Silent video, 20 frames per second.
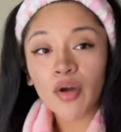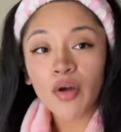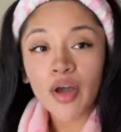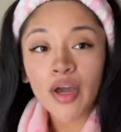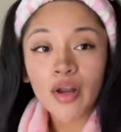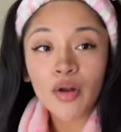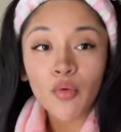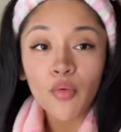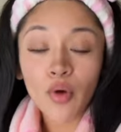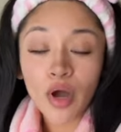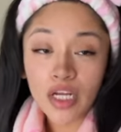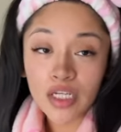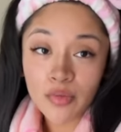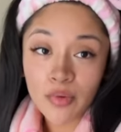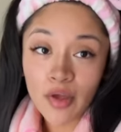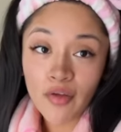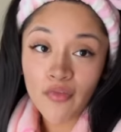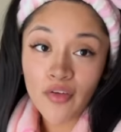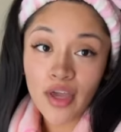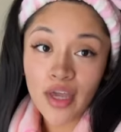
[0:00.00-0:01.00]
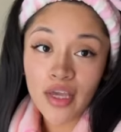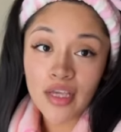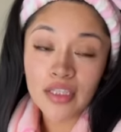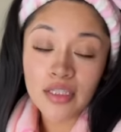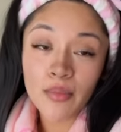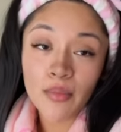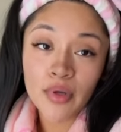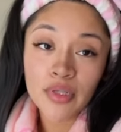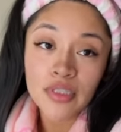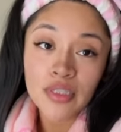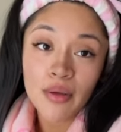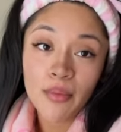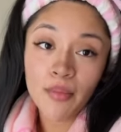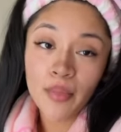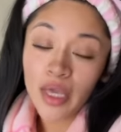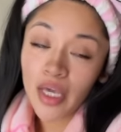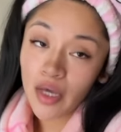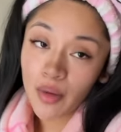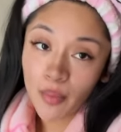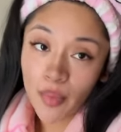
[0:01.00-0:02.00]
ahead and wash my face, put some
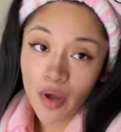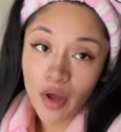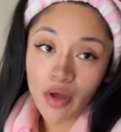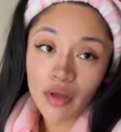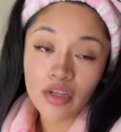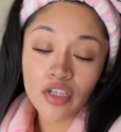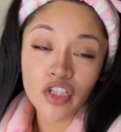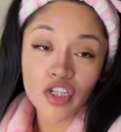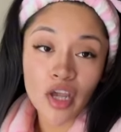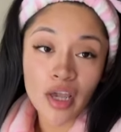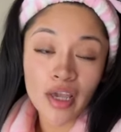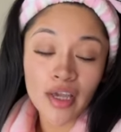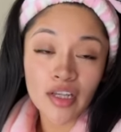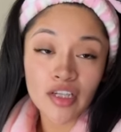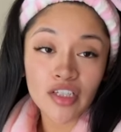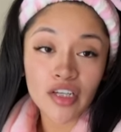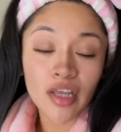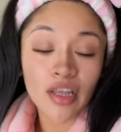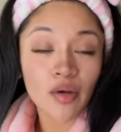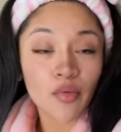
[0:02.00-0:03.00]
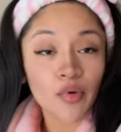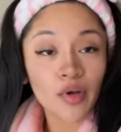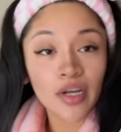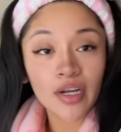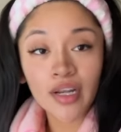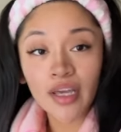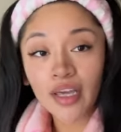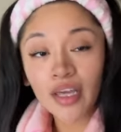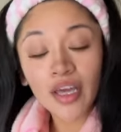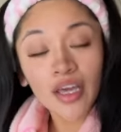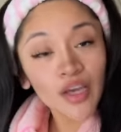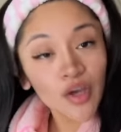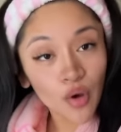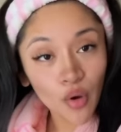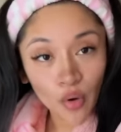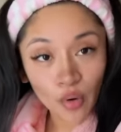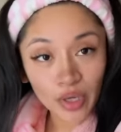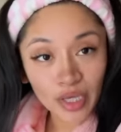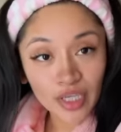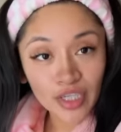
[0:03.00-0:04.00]
makeup on, change, and then we're gonna get
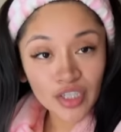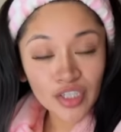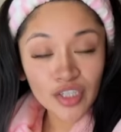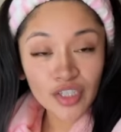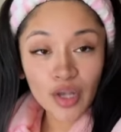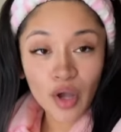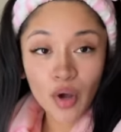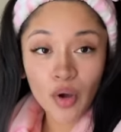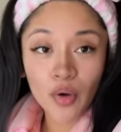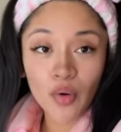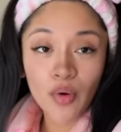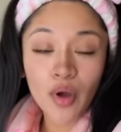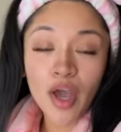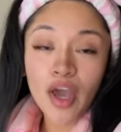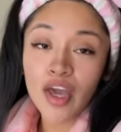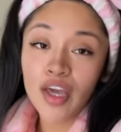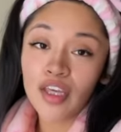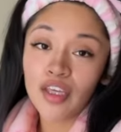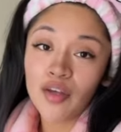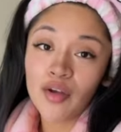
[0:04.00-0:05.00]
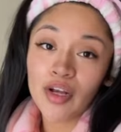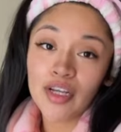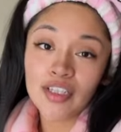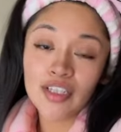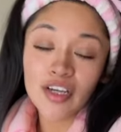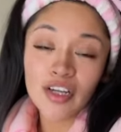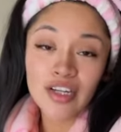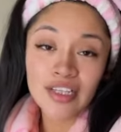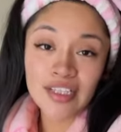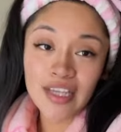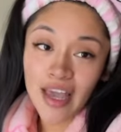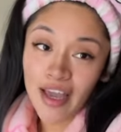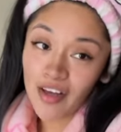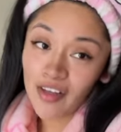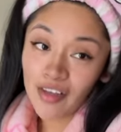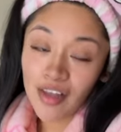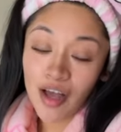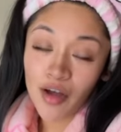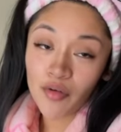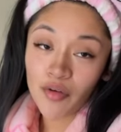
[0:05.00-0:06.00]
going. So you guys are gonna tag
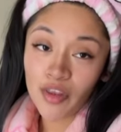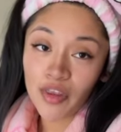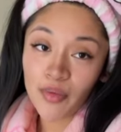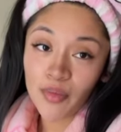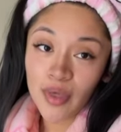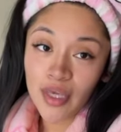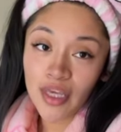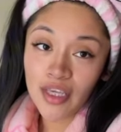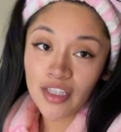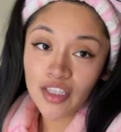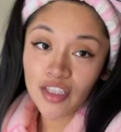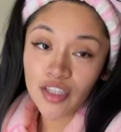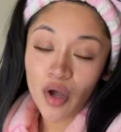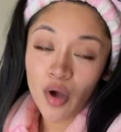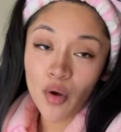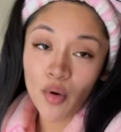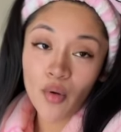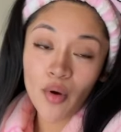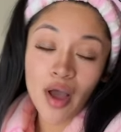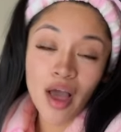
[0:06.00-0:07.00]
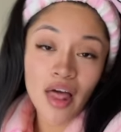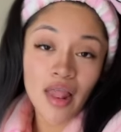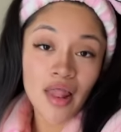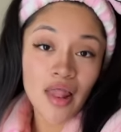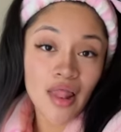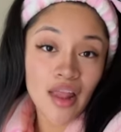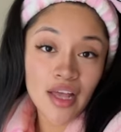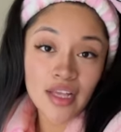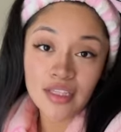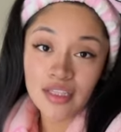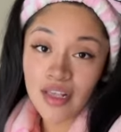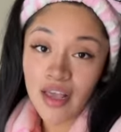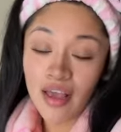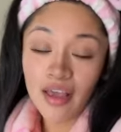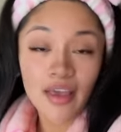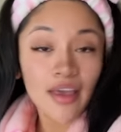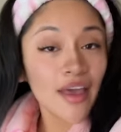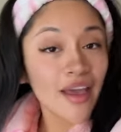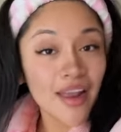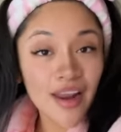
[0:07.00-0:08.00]
along with me. So let's
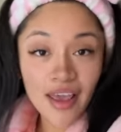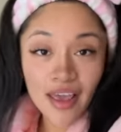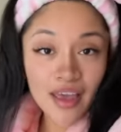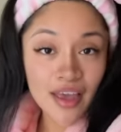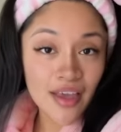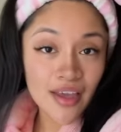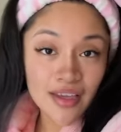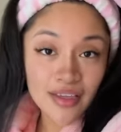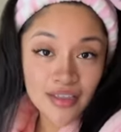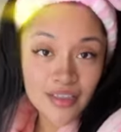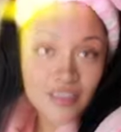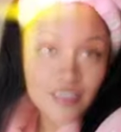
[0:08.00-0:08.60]
get it.